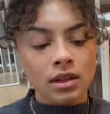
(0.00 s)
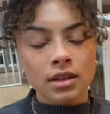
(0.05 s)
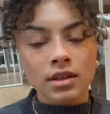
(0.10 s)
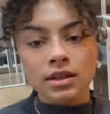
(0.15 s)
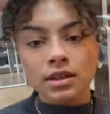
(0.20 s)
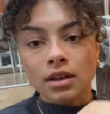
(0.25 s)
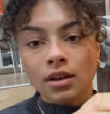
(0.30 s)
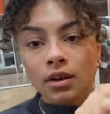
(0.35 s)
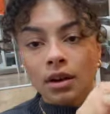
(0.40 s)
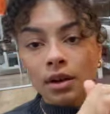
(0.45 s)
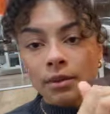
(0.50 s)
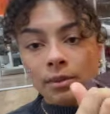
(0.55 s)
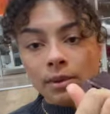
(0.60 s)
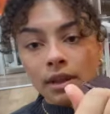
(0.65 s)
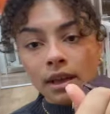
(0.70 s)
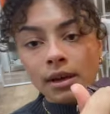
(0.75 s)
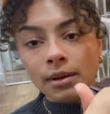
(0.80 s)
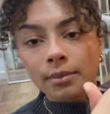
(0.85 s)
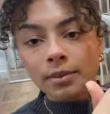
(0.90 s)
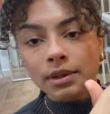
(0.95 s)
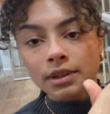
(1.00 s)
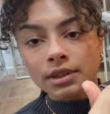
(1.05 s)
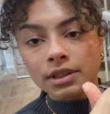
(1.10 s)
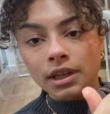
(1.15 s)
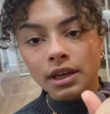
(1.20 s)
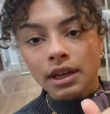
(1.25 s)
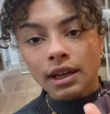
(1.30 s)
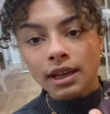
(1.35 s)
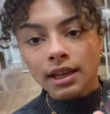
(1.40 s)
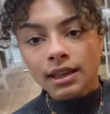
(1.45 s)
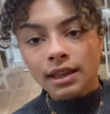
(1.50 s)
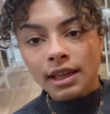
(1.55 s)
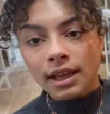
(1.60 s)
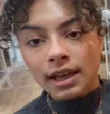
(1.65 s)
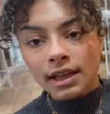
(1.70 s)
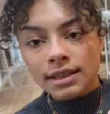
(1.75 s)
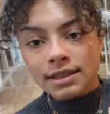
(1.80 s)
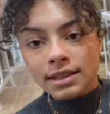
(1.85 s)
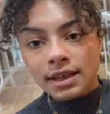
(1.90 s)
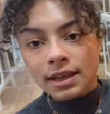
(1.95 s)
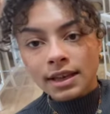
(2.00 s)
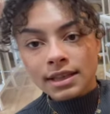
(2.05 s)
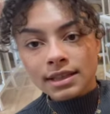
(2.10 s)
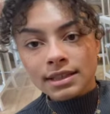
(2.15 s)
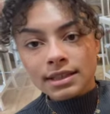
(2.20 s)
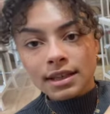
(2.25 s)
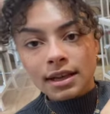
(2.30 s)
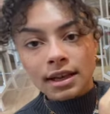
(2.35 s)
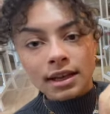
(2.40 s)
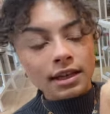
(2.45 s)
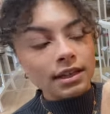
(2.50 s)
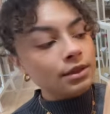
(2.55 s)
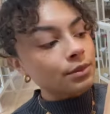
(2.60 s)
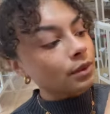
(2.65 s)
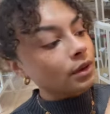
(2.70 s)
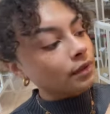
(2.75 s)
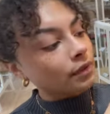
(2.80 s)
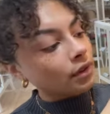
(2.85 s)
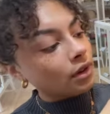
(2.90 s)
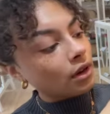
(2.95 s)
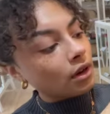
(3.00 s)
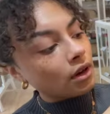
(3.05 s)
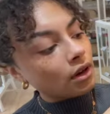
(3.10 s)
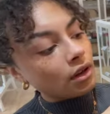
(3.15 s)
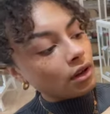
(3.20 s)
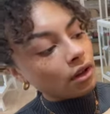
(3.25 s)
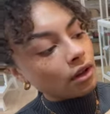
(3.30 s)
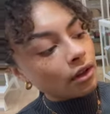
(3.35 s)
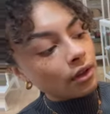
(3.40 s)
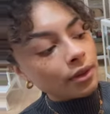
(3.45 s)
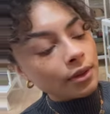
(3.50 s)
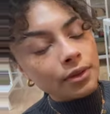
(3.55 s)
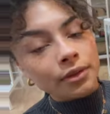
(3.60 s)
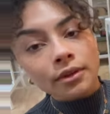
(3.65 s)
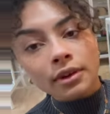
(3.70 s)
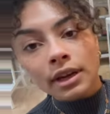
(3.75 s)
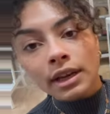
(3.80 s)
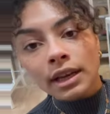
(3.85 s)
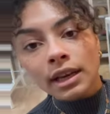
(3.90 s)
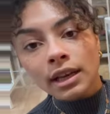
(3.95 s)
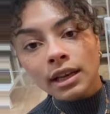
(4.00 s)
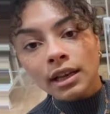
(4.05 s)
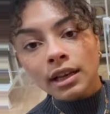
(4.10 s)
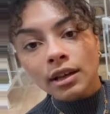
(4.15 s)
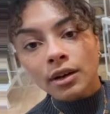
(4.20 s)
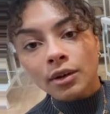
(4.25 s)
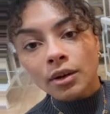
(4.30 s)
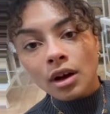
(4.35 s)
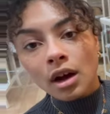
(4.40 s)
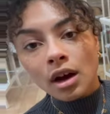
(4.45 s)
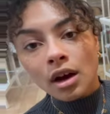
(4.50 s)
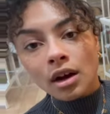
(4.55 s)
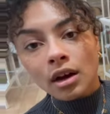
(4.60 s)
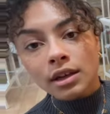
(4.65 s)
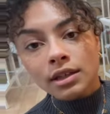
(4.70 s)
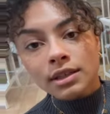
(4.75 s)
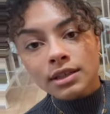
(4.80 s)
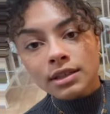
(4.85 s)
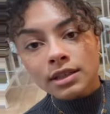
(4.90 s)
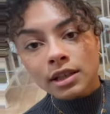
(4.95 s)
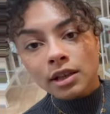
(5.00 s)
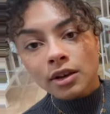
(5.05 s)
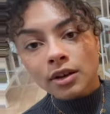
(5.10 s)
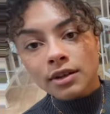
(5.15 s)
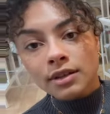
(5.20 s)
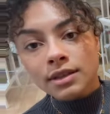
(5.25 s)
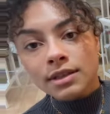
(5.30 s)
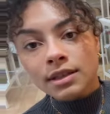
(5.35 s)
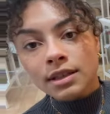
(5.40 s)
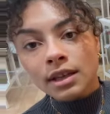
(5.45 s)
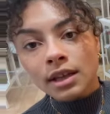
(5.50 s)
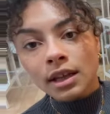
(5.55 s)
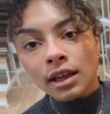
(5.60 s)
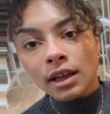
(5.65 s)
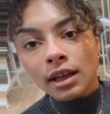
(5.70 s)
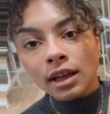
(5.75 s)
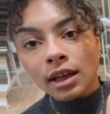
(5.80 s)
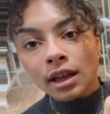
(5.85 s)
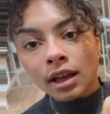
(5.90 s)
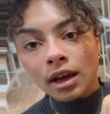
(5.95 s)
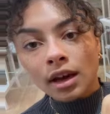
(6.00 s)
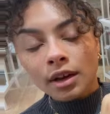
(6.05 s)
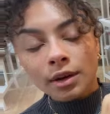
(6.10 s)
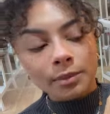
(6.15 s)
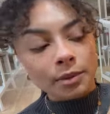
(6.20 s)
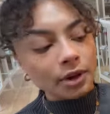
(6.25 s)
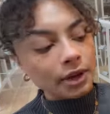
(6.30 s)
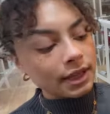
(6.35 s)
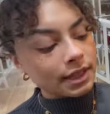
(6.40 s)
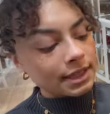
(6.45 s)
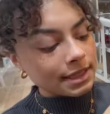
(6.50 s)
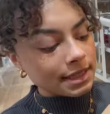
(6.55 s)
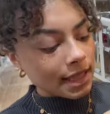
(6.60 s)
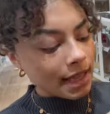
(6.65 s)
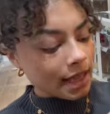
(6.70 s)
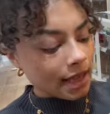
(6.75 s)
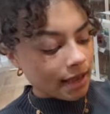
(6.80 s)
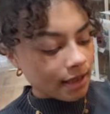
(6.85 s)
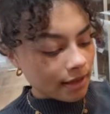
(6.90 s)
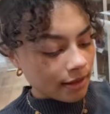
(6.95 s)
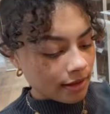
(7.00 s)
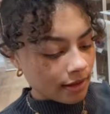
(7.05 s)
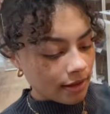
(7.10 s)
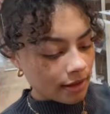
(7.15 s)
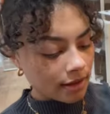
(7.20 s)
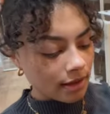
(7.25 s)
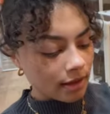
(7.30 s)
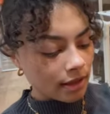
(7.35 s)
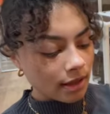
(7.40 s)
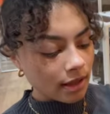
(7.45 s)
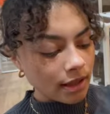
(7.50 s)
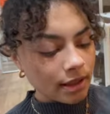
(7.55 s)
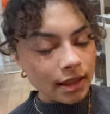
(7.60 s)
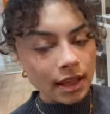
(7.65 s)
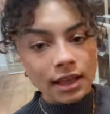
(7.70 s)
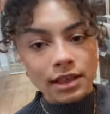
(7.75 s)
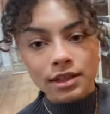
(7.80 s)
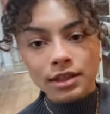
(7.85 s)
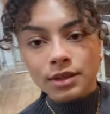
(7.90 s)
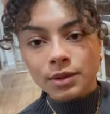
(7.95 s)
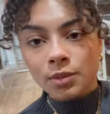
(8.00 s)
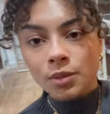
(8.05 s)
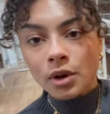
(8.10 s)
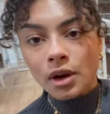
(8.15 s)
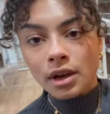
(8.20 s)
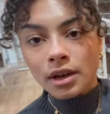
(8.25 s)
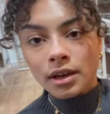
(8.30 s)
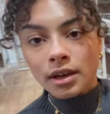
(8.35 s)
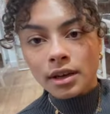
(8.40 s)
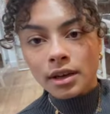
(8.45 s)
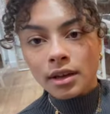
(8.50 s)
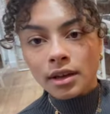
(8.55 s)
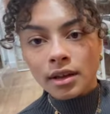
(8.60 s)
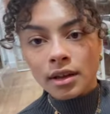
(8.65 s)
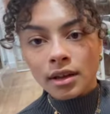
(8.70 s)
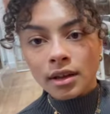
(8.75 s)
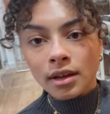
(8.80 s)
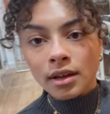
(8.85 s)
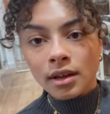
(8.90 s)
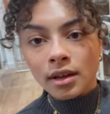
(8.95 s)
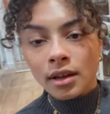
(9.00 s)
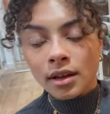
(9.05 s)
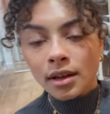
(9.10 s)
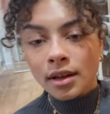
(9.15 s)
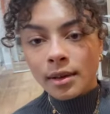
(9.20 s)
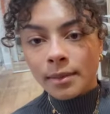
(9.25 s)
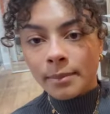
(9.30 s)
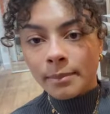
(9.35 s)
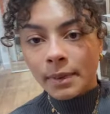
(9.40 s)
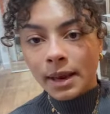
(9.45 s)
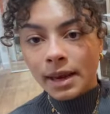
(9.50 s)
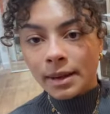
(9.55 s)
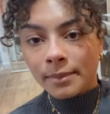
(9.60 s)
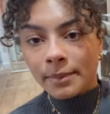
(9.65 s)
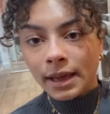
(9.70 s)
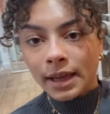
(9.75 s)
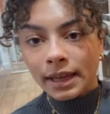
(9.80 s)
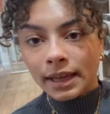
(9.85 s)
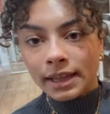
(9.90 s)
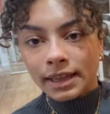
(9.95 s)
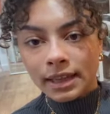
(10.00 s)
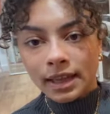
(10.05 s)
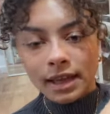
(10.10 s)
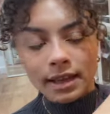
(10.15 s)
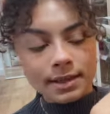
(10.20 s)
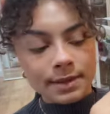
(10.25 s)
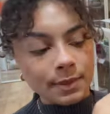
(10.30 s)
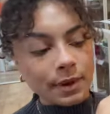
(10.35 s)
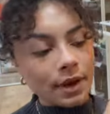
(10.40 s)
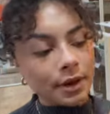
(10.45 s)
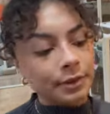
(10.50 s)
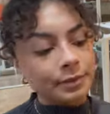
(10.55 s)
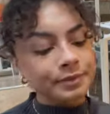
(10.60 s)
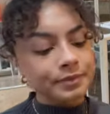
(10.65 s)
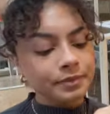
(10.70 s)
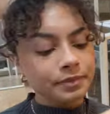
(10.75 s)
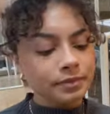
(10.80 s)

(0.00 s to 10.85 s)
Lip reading: So I'll open that up and show you in there. So inside we've got three little card slots, card pockets there, and then just one main bag in there as well.